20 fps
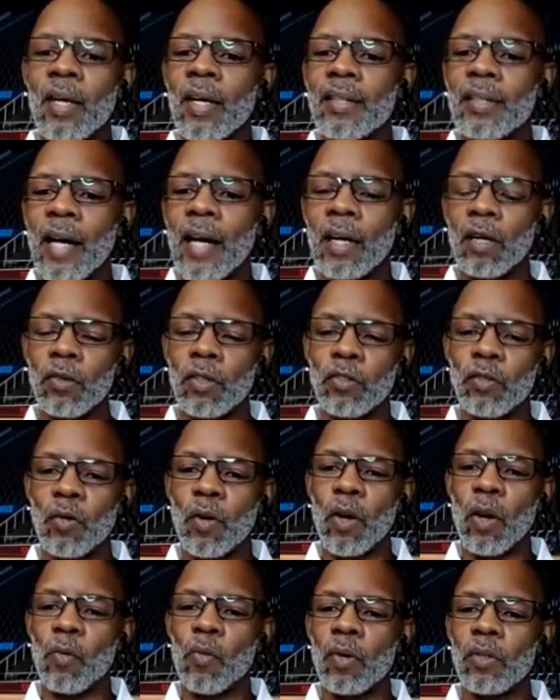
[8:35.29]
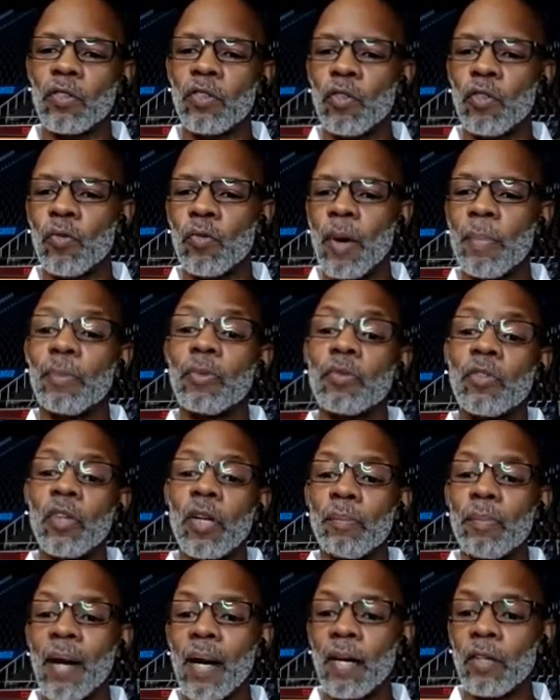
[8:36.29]
not only do I want to
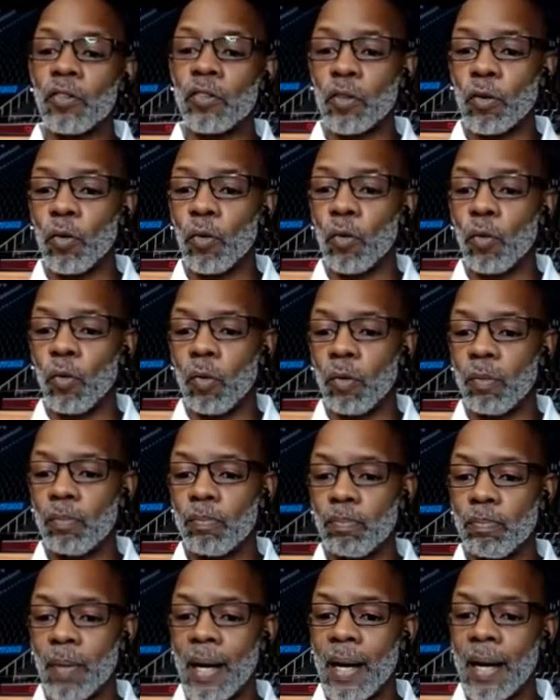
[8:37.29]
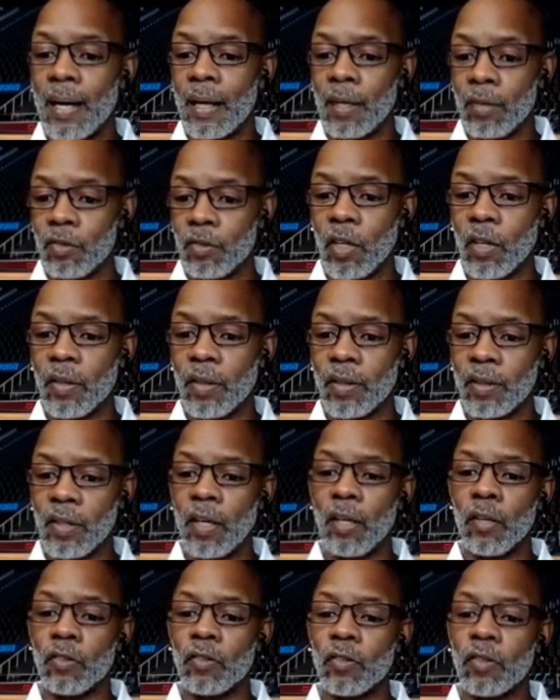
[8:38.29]
represent my school by sharing
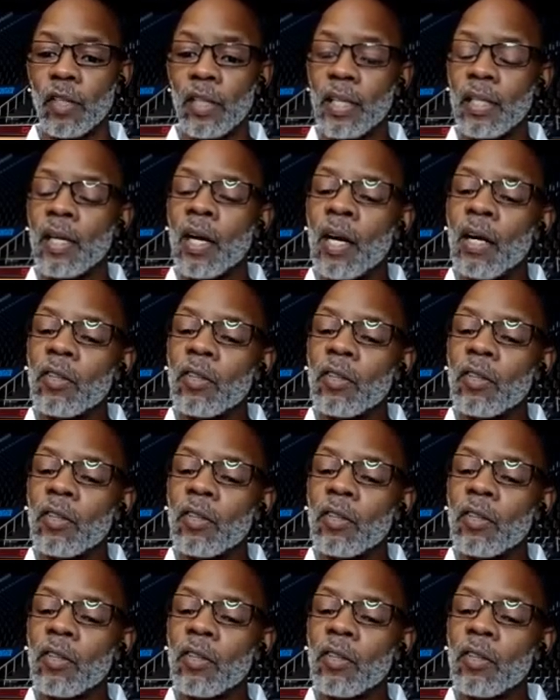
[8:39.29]
JLT,